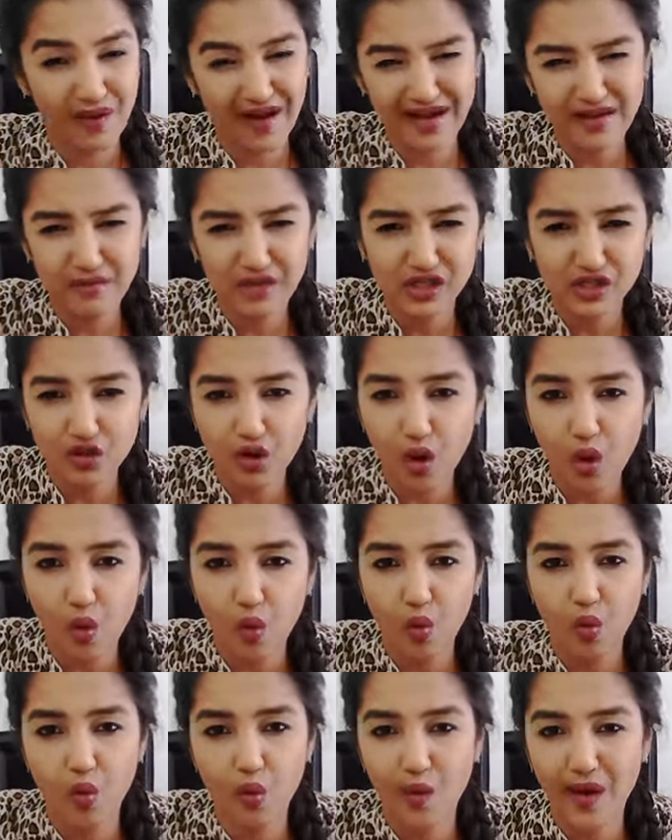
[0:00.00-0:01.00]
very much
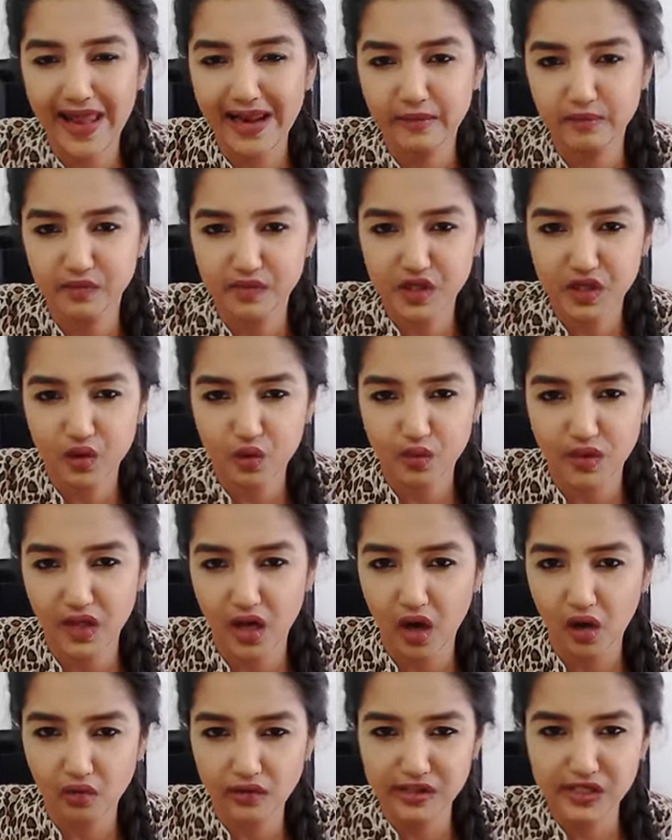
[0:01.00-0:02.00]
overwhelmed with
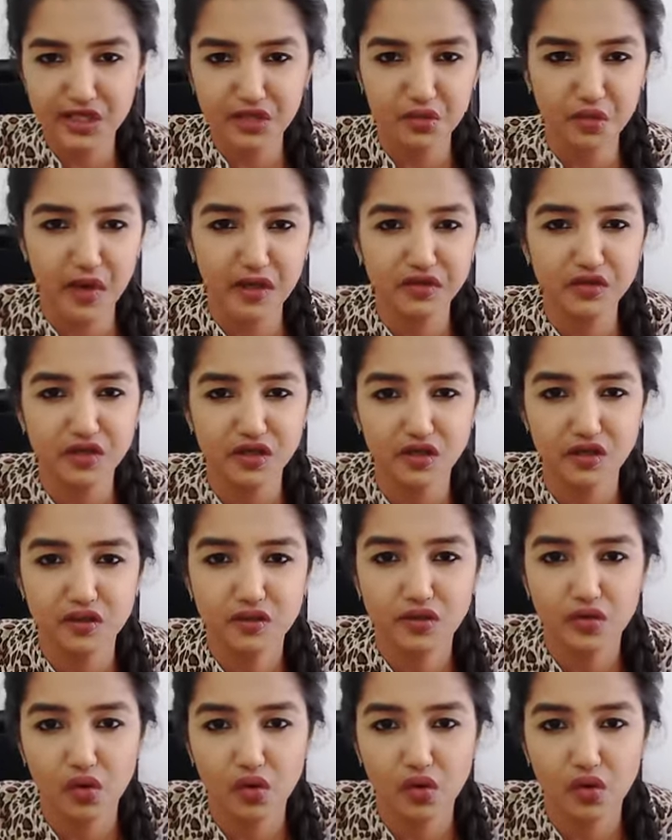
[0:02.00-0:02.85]
the whole situation